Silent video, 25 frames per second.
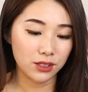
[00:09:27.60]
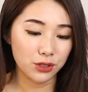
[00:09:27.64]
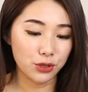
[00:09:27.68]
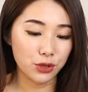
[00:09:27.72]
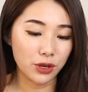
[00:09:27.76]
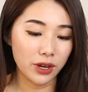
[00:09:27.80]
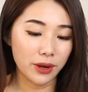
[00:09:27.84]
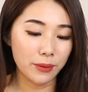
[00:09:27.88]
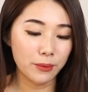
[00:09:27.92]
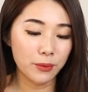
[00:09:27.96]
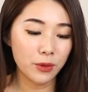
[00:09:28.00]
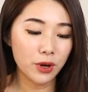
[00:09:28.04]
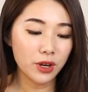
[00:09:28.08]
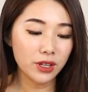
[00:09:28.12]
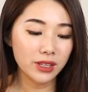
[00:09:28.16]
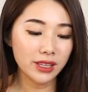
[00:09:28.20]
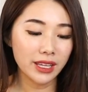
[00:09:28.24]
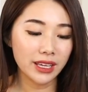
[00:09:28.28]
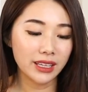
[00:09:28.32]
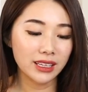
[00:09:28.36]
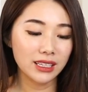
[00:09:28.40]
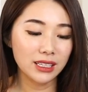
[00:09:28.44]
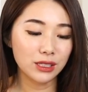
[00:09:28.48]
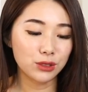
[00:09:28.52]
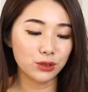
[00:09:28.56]
You are more
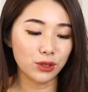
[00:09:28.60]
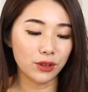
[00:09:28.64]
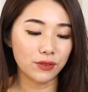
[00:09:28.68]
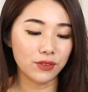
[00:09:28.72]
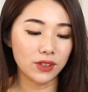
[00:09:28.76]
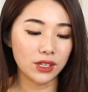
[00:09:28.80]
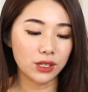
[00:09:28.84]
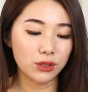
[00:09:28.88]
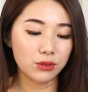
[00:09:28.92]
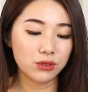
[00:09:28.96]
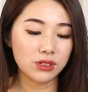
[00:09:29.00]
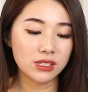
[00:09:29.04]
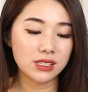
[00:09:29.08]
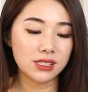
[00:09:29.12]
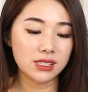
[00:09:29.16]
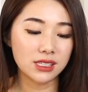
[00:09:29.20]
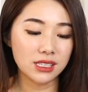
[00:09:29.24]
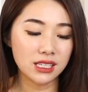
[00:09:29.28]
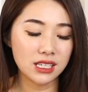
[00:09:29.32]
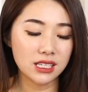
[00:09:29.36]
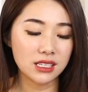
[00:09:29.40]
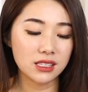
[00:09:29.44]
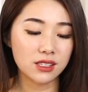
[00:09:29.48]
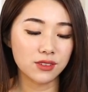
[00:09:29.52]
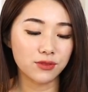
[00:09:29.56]
likely to have increased
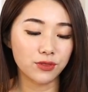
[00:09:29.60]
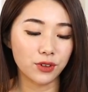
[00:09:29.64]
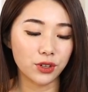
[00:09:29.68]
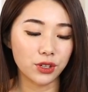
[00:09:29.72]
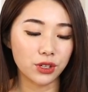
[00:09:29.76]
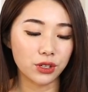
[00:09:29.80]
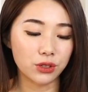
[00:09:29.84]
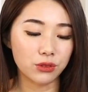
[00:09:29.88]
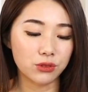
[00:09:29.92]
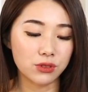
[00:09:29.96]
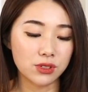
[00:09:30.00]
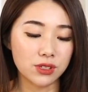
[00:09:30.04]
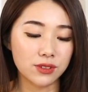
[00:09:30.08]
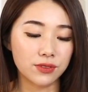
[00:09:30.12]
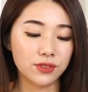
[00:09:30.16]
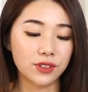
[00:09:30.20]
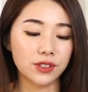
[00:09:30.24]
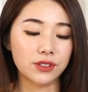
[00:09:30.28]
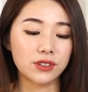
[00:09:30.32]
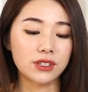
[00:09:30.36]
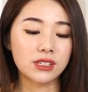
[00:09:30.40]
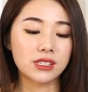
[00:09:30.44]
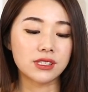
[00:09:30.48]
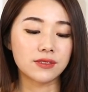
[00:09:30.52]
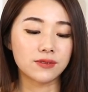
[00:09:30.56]
needs for your
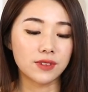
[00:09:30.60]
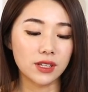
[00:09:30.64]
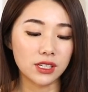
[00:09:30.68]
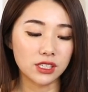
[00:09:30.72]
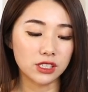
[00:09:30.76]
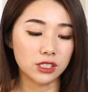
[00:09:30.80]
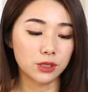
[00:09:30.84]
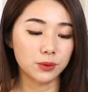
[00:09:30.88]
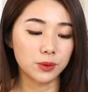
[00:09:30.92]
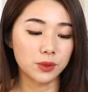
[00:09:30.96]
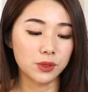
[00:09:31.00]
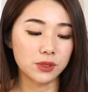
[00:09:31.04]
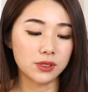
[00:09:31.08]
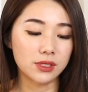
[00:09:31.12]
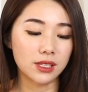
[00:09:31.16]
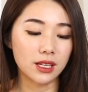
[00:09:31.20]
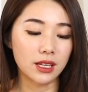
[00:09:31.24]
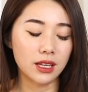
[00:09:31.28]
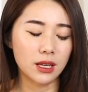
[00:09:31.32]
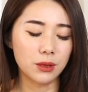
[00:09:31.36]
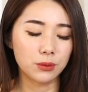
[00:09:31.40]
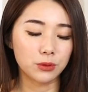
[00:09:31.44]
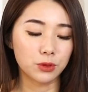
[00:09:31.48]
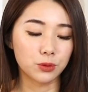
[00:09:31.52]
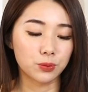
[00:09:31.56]
cruciferous vegetables that
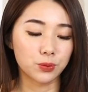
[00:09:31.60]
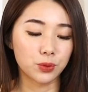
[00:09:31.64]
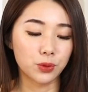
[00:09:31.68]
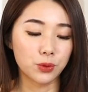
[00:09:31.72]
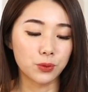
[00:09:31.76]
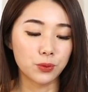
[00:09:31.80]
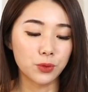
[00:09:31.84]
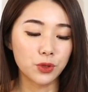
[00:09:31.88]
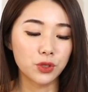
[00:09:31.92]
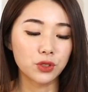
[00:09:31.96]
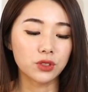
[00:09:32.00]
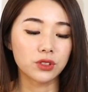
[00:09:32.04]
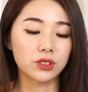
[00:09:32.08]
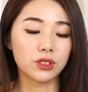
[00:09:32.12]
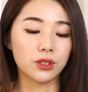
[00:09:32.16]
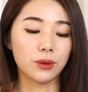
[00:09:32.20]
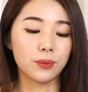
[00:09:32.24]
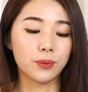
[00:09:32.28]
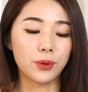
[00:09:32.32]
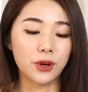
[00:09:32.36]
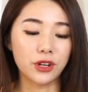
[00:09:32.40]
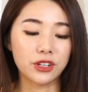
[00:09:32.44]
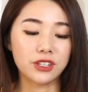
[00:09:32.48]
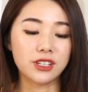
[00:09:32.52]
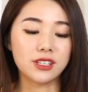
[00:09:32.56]
help to promote your
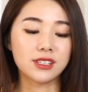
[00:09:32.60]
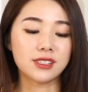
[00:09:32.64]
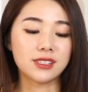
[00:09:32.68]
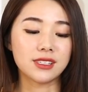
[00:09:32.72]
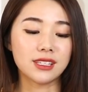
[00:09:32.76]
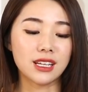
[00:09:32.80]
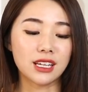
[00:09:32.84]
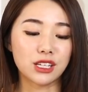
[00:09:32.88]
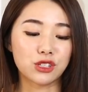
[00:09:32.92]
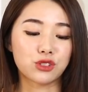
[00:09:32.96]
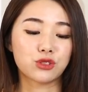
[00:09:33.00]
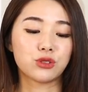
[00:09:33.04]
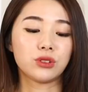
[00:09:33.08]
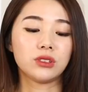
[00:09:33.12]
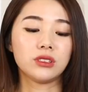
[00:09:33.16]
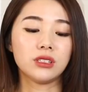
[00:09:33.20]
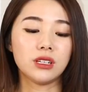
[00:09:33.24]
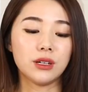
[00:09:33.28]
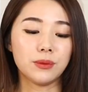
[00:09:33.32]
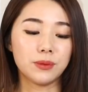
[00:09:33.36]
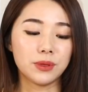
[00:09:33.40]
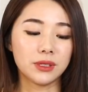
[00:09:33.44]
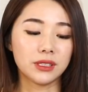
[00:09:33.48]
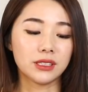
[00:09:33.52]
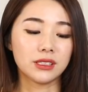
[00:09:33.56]
body's natural
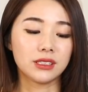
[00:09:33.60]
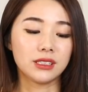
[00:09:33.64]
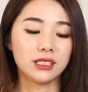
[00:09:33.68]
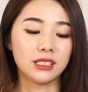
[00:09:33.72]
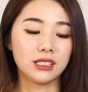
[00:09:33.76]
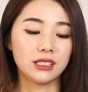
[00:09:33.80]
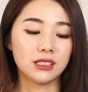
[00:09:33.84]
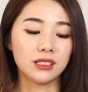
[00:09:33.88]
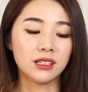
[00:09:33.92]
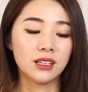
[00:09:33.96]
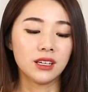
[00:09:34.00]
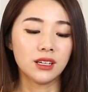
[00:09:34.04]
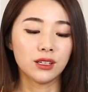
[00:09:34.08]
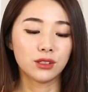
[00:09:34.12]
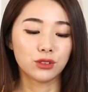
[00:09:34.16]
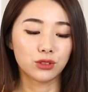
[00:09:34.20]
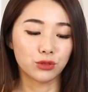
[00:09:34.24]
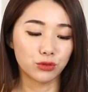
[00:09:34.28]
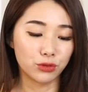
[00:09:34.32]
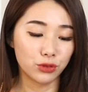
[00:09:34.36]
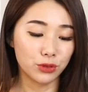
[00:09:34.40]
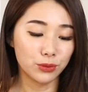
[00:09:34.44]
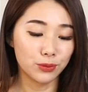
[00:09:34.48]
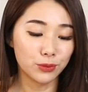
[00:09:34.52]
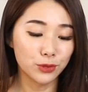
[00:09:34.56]
ability
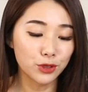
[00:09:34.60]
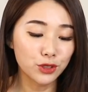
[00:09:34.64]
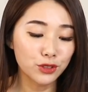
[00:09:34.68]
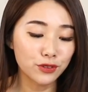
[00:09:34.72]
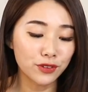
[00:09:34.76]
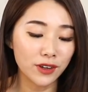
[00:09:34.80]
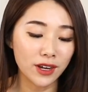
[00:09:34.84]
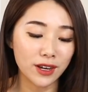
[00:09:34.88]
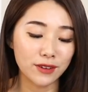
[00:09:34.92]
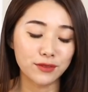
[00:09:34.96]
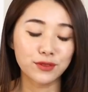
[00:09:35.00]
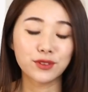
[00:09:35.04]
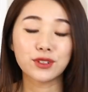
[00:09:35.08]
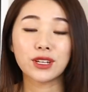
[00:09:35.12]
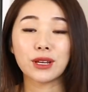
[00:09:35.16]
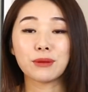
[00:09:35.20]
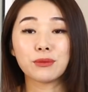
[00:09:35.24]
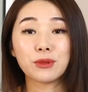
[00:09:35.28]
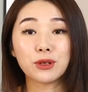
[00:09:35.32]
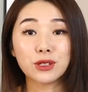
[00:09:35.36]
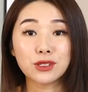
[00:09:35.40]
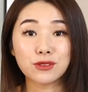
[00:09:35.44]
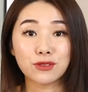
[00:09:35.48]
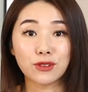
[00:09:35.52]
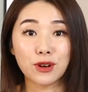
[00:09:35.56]
to remove harmful
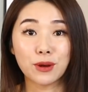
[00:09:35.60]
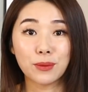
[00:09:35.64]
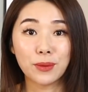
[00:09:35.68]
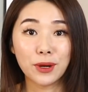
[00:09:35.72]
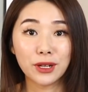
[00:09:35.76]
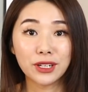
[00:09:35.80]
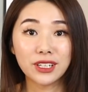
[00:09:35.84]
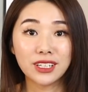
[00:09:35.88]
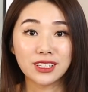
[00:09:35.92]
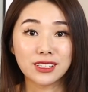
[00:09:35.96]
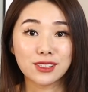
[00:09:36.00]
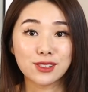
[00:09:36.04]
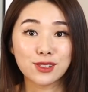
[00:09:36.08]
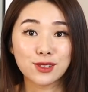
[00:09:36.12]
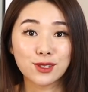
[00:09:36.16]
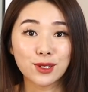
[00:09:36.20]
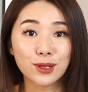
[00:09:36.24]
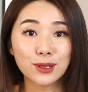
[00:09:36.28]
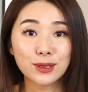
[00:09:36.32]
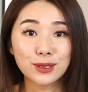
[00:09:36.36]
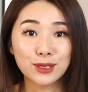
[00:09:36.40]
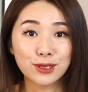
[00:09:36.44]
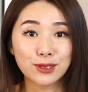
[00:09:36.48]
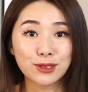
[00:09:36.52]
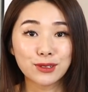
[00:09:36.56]
chemicals from your body. It's
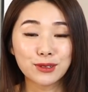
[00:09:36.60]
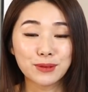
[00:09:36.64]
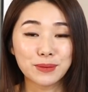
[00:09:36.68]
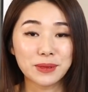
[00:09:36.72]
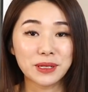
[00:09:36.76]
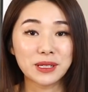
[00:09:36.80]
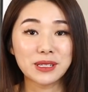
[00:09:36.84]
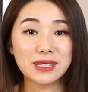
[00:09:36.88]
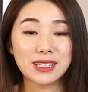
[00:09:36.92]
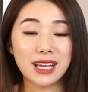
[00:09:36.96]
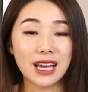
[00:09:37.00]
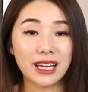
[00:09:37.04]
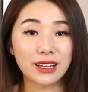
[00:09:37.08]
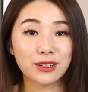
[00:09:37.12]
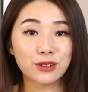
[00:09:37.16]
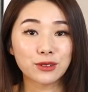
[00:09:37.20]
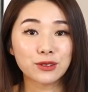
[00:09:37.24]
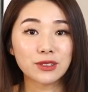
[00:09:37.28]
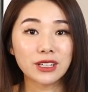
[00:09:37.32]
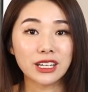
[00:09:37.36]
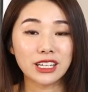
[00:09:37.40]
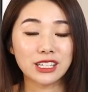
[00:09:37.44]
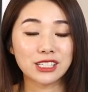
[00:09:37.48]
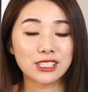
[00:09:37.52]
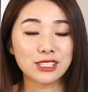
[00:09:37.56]
so true because I
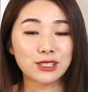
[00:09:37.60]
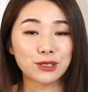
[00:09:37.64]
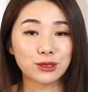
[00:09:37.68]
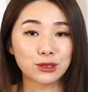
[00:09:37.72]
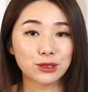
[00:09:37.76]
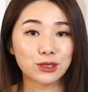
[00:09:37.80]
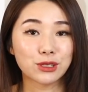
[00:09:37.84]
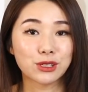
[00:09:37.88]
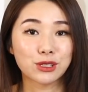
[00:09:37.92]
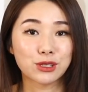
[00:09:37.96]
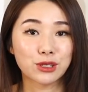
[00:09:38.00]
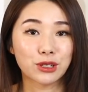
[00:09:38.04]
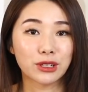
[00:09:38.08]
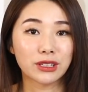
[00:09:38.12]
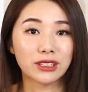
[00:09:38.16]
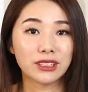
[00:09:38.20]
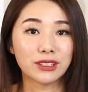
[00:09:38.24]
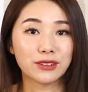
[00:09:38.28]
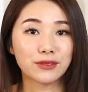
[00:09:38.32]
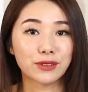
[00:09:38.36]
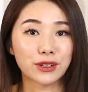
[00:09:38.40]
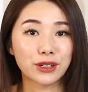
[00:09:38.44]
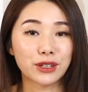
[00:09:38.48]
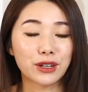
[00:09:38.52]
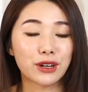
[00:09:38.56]
don't actually go to the
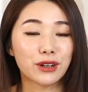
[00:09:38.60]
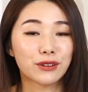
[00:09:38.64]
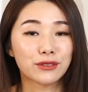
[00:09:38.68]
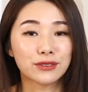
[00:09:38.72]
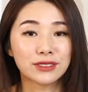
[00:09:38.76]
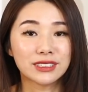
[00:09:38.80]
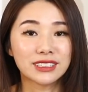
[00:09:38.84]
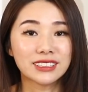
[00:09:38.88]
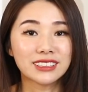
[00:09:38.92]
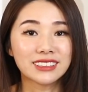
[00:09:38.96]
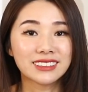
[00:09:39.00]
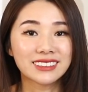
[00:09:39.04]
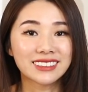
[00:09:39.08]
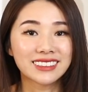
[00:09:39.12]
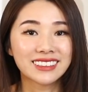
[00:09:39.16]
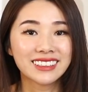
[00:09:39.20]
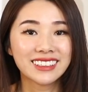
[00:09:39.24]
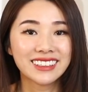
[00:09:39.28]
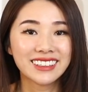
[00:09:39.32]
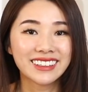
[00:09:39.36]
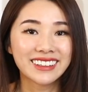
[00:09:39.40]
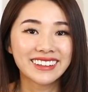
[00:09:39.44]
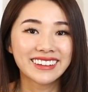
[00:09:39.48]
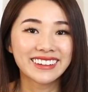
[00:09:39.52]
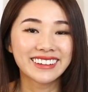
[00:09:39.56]
toilet very often.
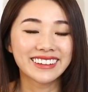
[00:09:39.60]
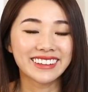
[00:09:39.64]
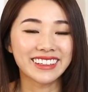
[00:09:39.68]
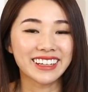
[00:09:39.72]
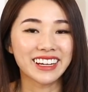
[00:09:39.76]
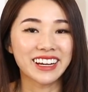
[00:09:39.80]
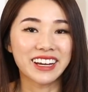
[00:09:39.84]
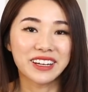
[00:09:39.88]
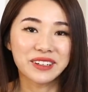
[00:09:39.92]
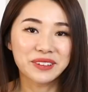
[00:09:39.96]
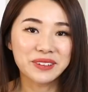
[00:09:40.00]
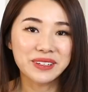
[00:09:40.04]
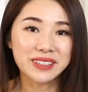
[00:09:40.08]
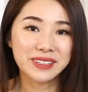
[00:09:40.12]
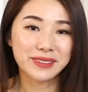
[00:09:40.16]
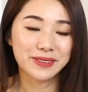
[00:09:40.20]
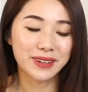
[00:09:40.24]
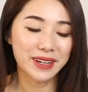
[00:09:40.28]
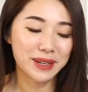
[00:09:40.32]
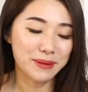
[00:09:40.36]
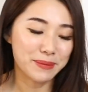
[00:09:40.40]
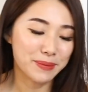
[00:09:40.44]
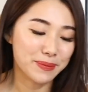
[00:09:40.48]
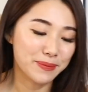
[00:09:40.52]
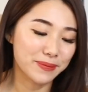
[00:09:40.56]
Yeah, I know it's
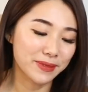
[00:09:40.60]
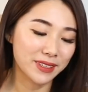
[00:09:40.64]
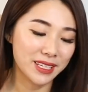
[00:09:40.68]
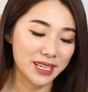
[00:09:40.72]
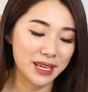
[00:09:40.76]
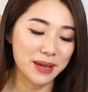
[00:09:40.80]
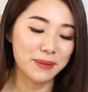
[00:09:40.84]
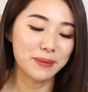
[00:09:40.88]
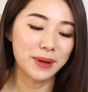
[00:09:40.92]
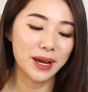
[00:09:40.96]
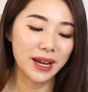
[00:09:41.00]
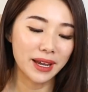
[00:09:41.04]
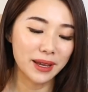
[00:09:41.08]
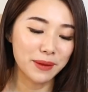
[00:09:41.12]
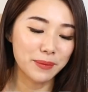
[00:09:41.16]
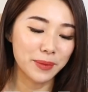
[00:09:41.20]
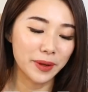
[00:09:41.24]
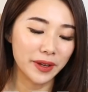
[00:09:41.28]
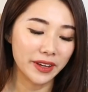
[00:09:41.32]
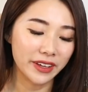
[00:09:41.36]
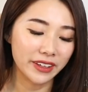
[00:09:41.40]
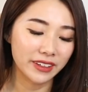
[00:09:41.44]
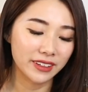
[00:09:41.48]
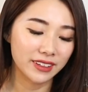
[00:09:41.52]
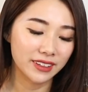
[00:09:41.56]
very TMI,
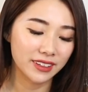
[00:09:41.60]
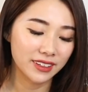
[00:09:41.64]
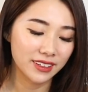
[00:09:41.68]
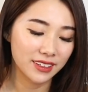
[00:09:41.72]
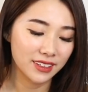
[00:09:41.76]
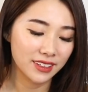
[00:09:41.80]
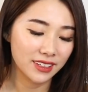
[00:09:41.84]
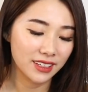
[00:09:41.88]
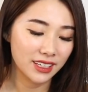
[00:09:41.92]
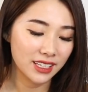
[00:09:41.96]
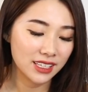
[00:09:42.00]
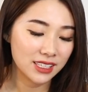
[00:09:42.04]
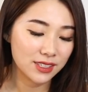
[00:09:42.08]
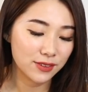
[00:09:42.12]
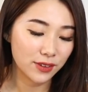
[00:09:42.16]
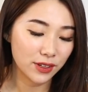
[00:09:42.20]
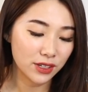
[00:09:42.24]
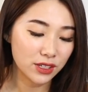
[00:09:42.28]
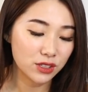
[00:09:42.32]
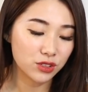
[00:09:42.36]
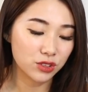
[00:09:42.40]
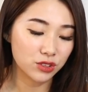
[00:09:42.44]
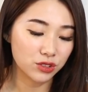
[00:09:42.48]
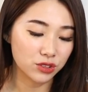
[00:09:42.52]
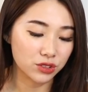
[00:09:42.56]
but it's
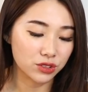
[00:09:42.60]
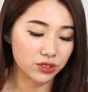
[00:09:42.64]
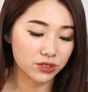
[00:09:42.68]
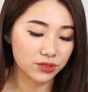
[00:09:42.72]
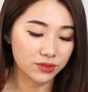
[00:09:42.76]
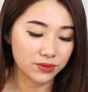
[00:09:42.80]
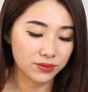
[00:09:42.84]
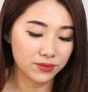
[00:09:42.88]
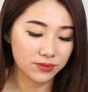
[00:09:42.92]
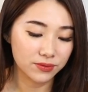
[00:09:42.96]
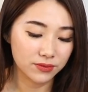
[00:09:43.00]
very true.